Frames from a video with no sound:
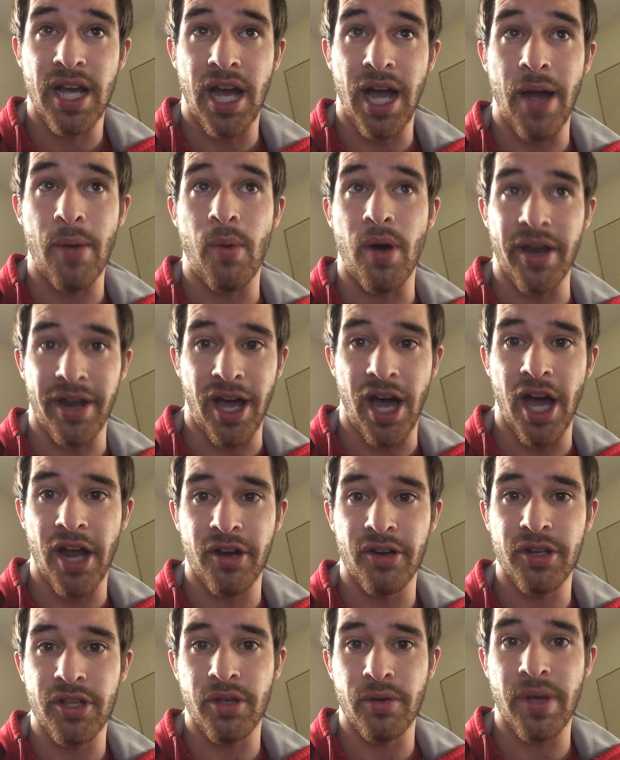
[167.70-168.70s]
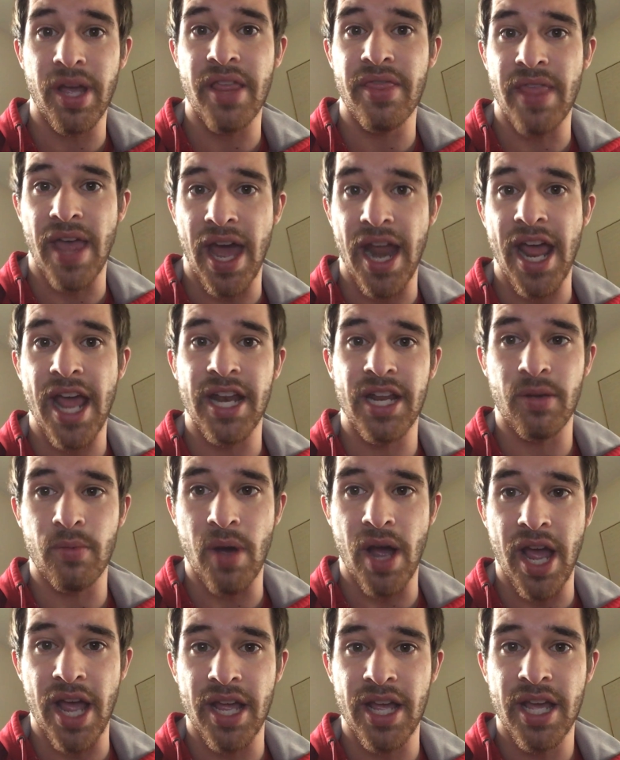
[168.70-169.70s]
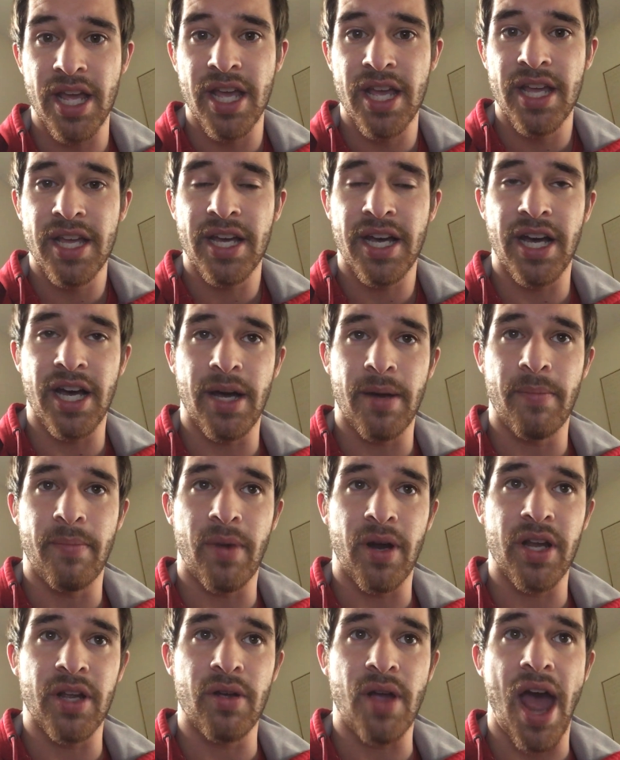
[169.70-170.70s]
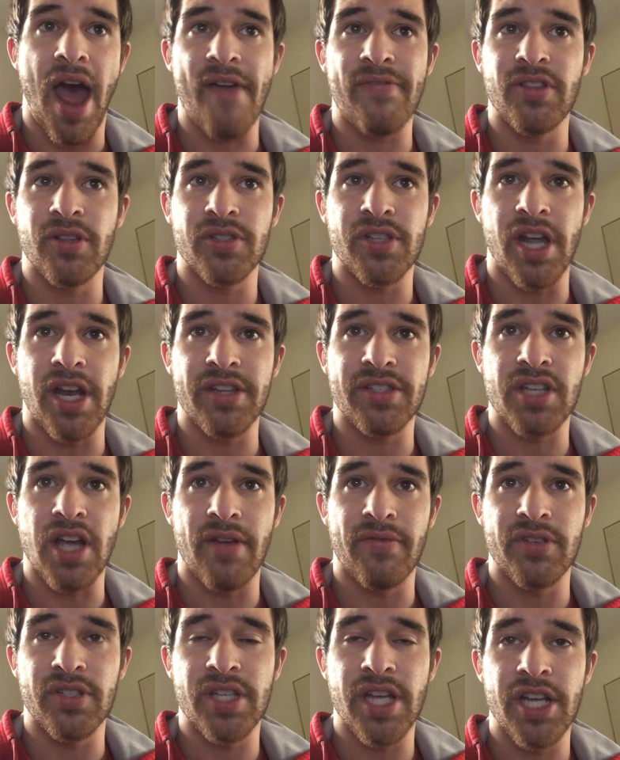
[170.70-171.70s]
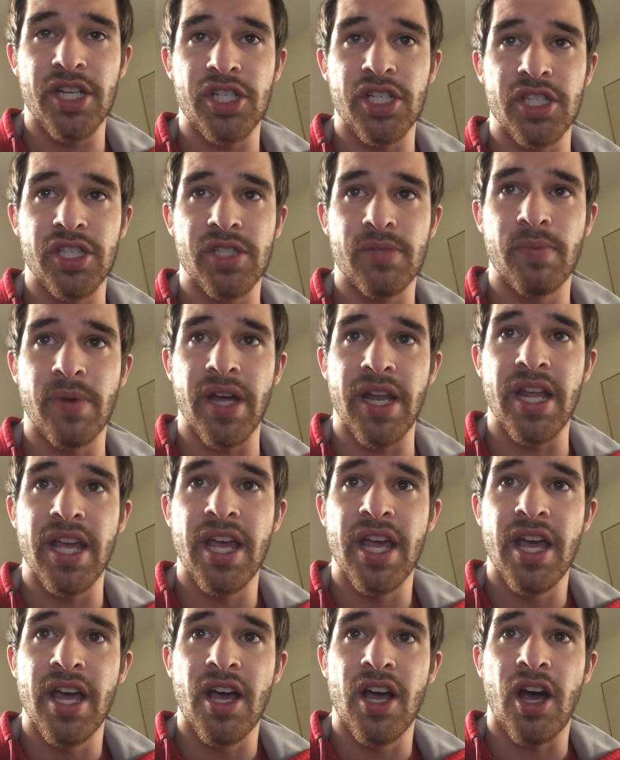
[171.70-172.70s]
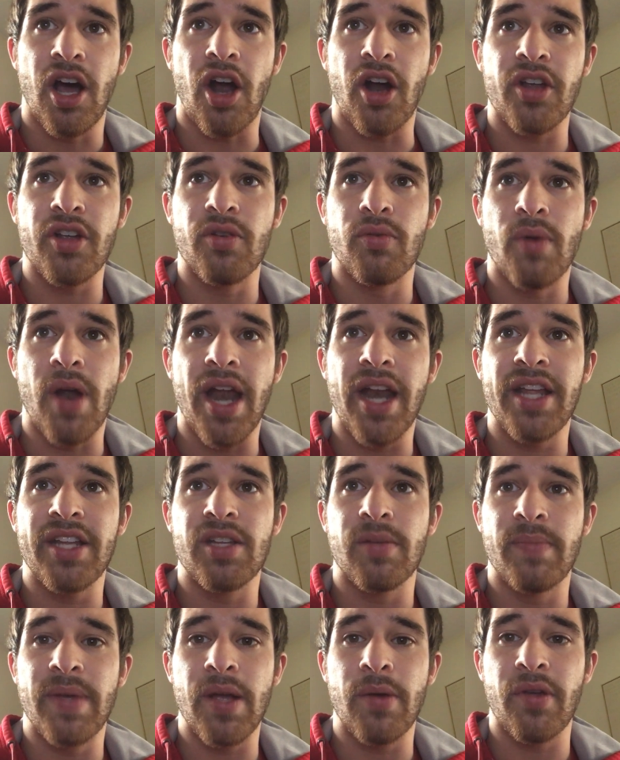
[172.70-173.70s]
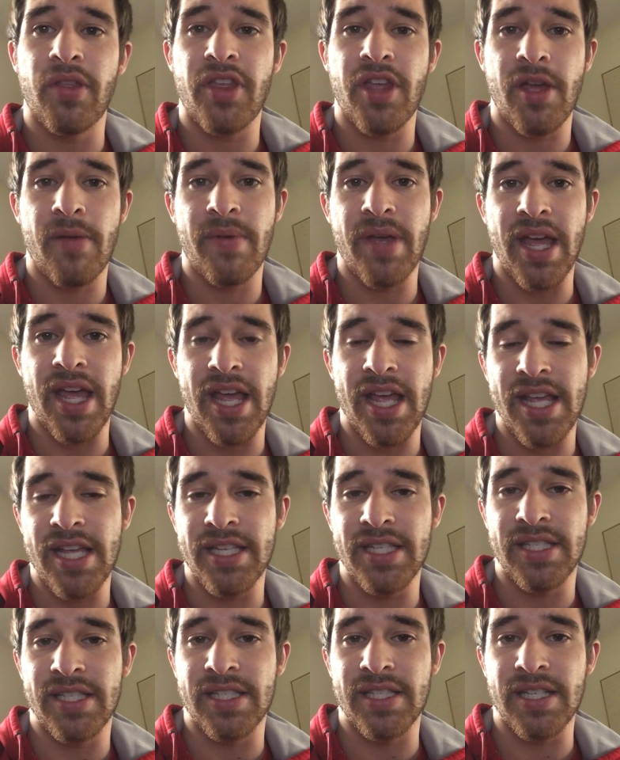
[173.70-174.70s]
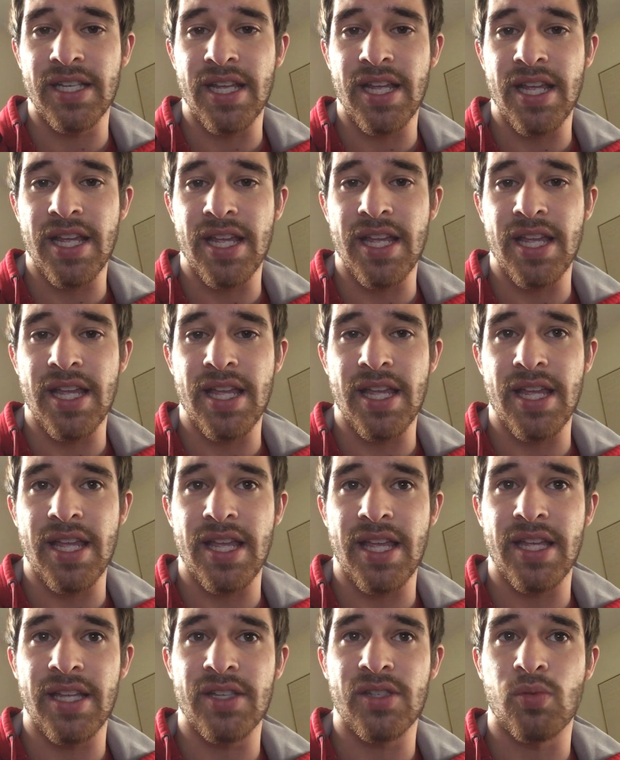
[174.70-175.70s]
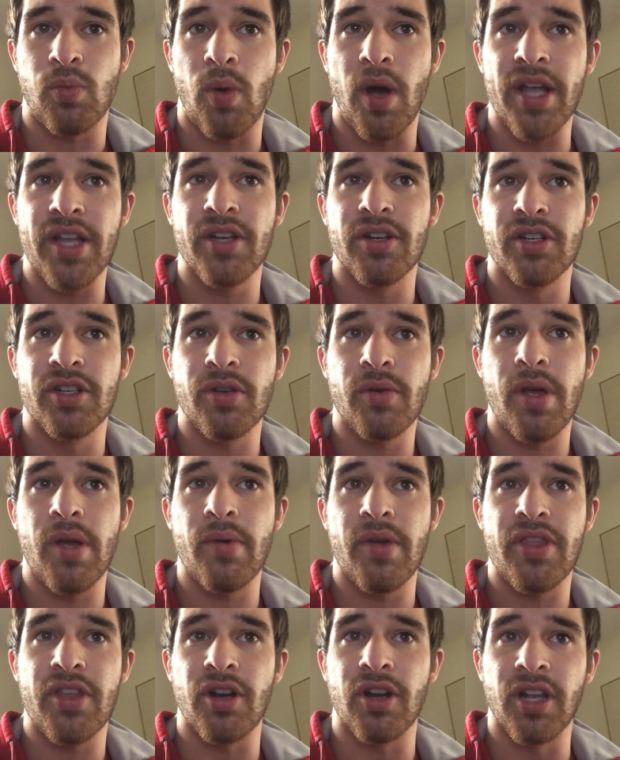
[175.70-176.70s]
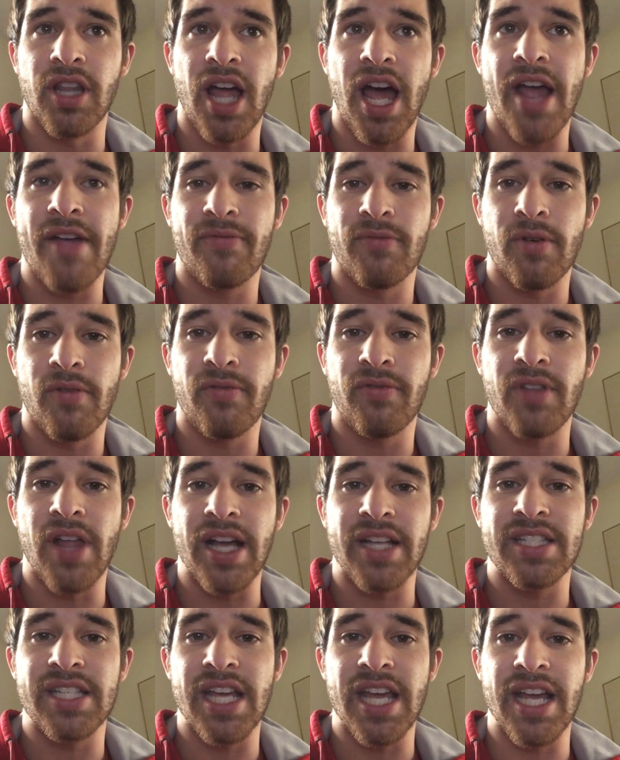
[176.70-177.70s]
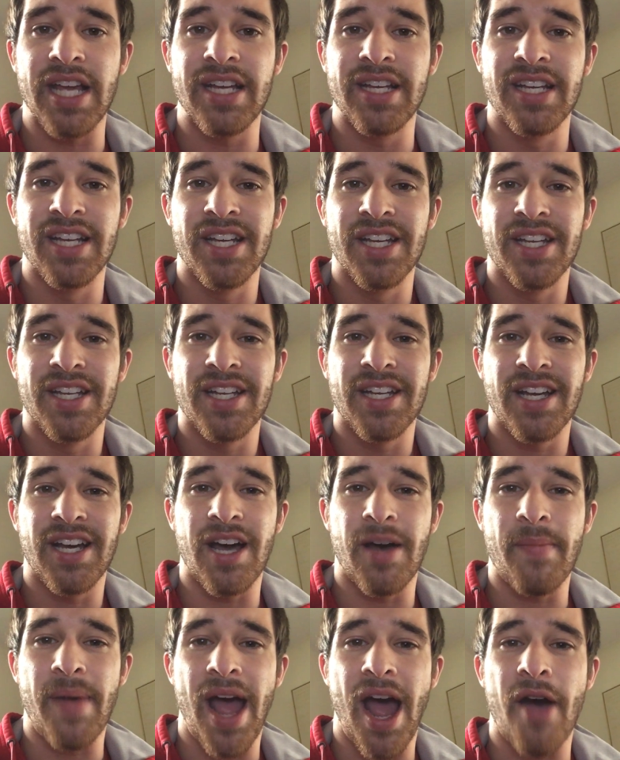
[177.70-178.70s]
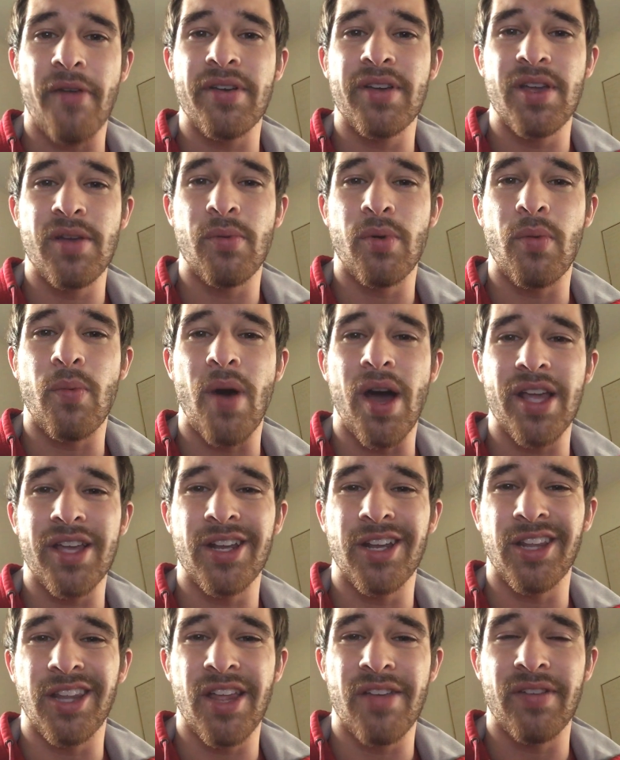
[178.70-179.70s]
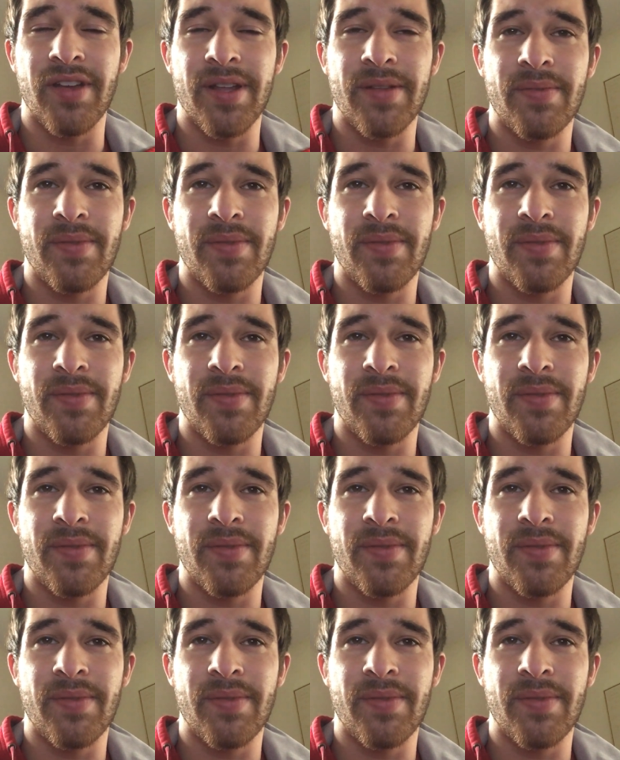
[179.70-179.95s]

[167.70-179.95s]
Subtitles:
I want to honor you in that anyway? Are you having those honest conversations? But are you ready to be with Him? Is what you're doing with your life reflecting how He would want you to live it